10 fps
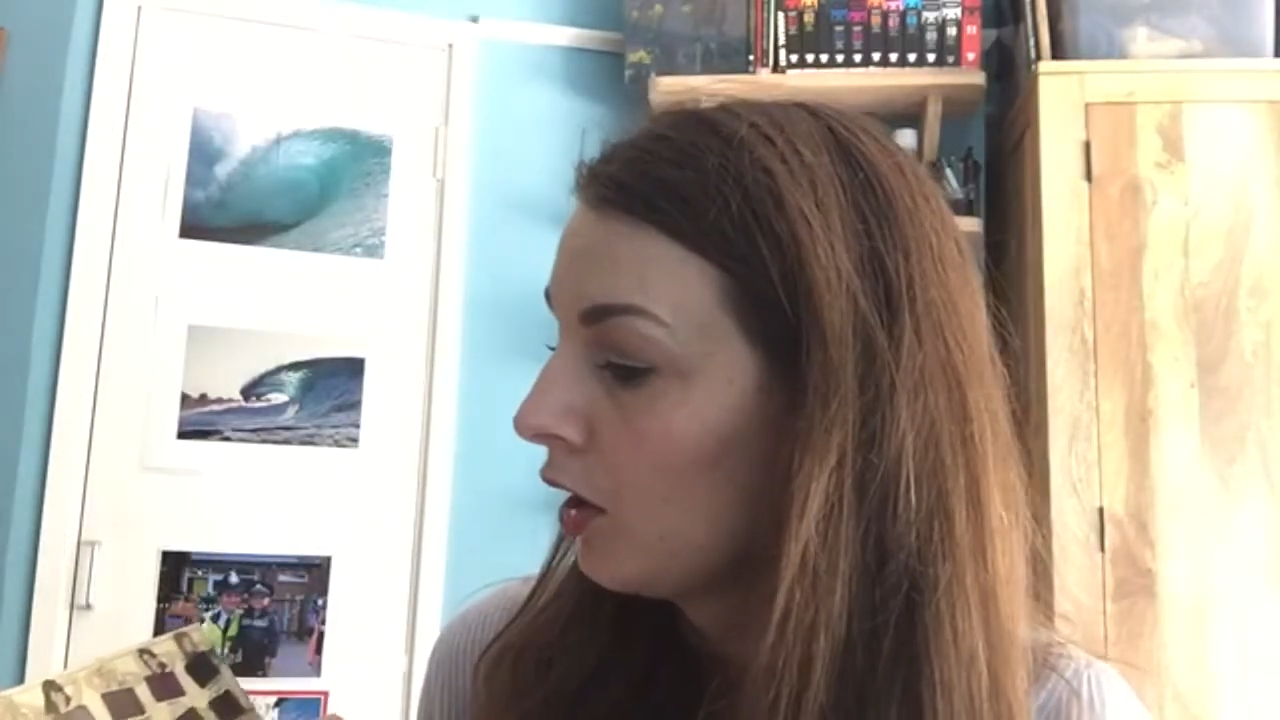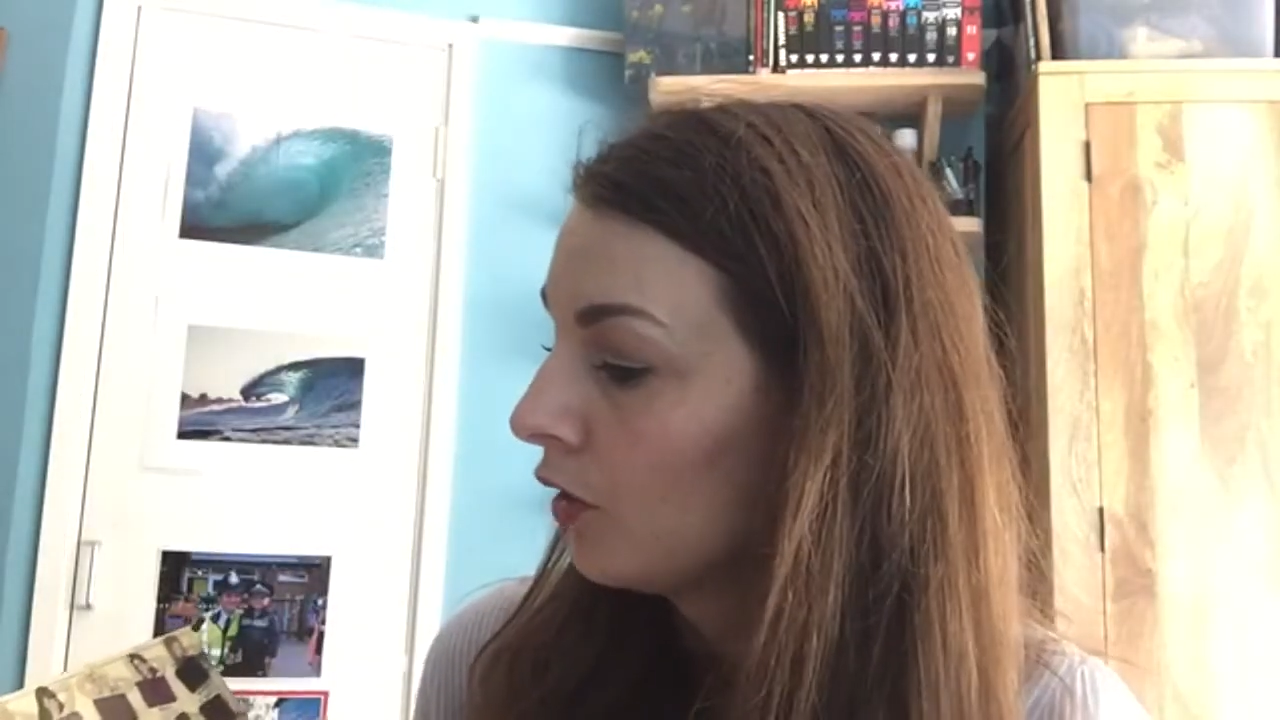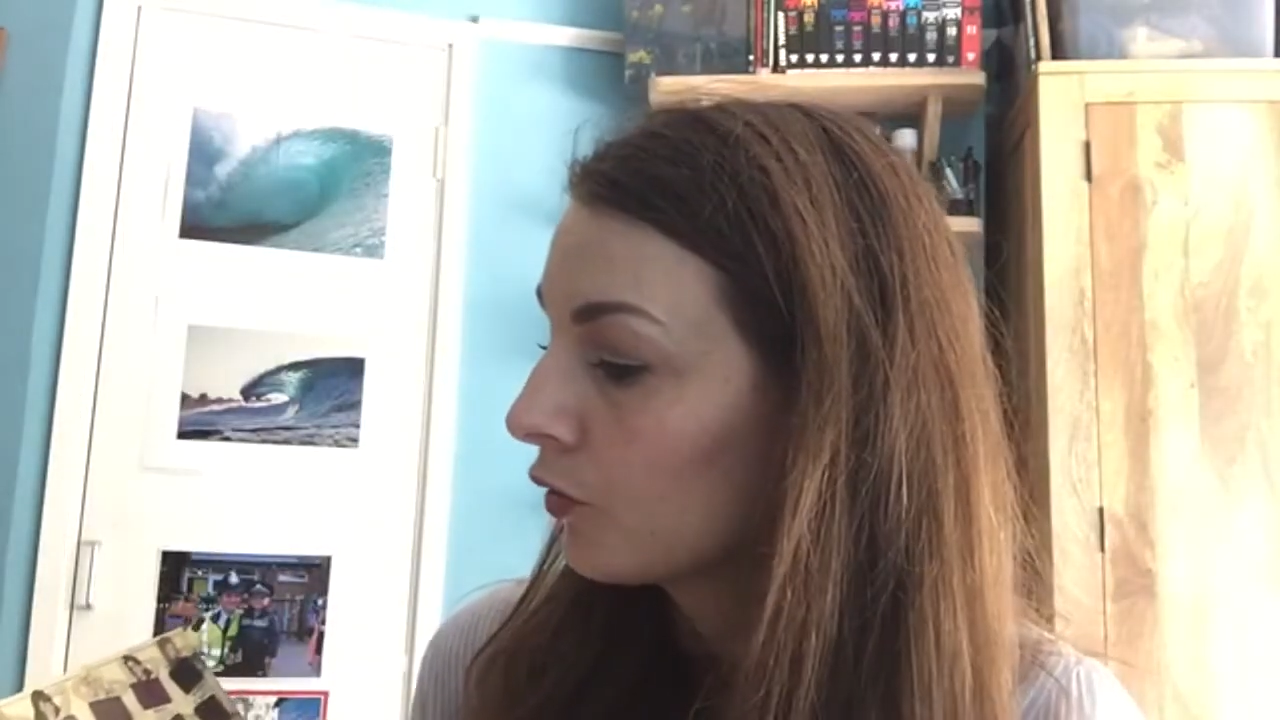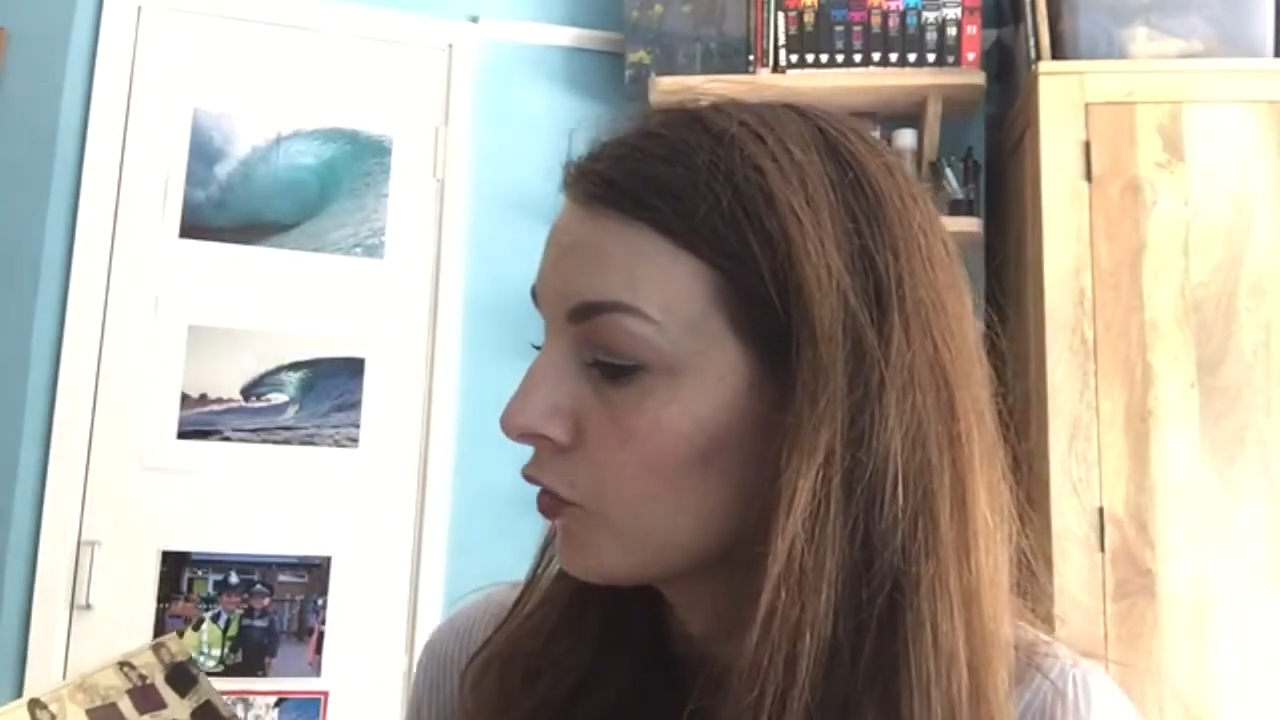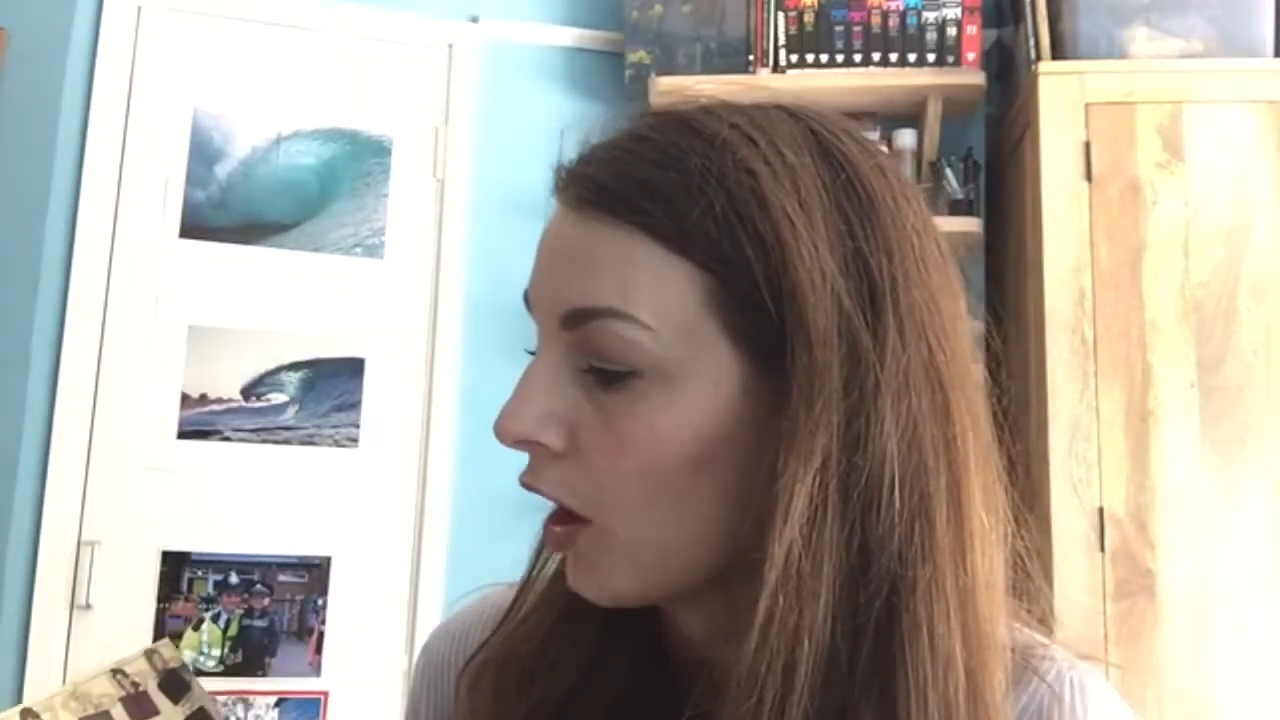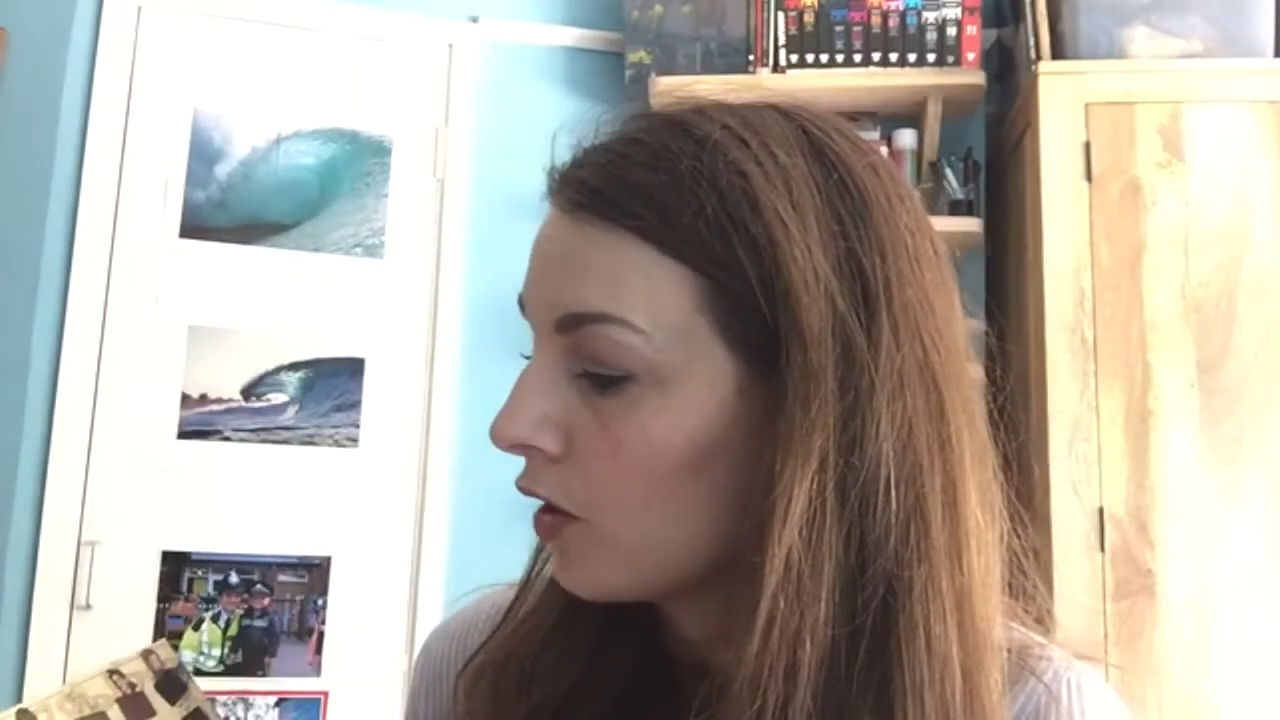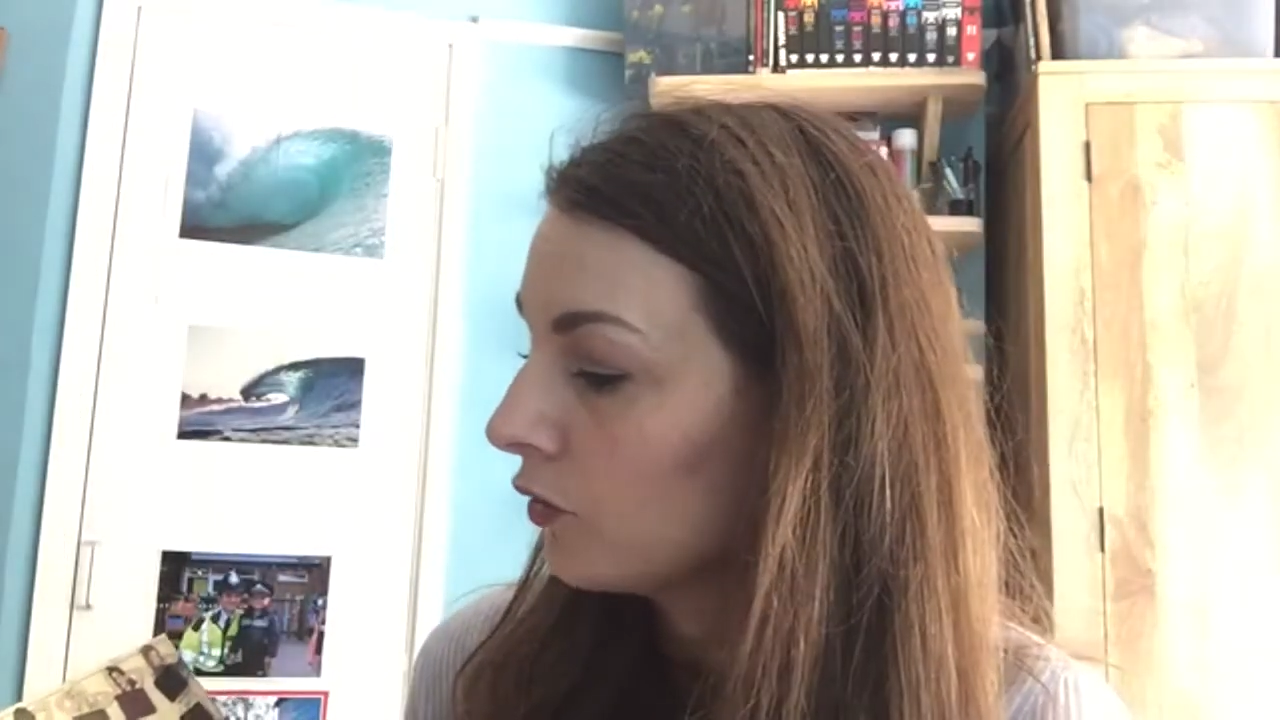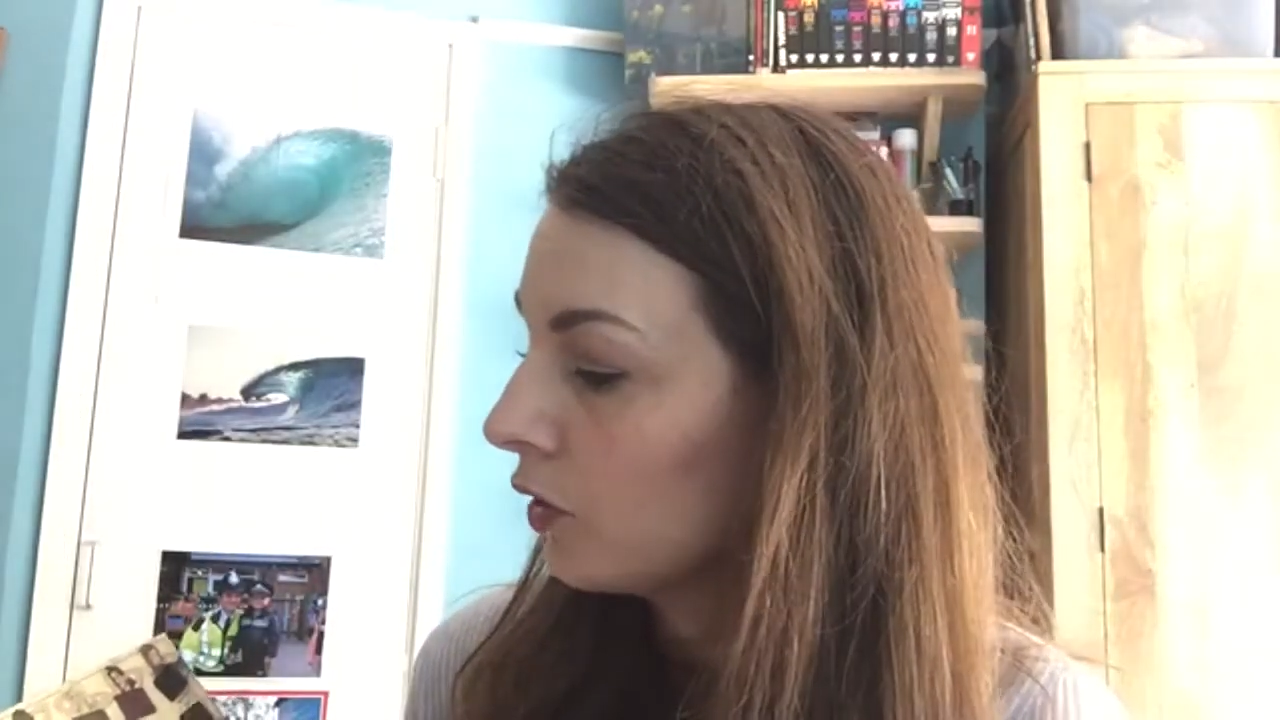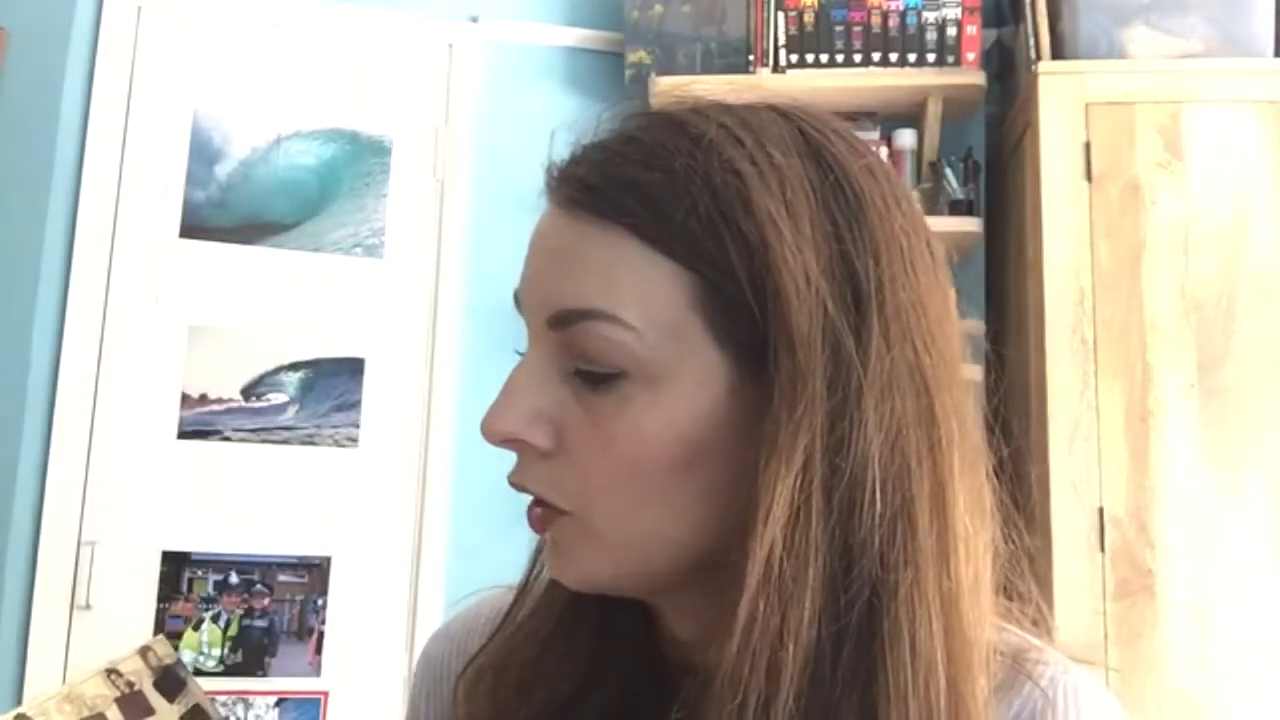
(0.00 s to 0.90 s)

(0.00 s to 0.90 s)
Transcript: So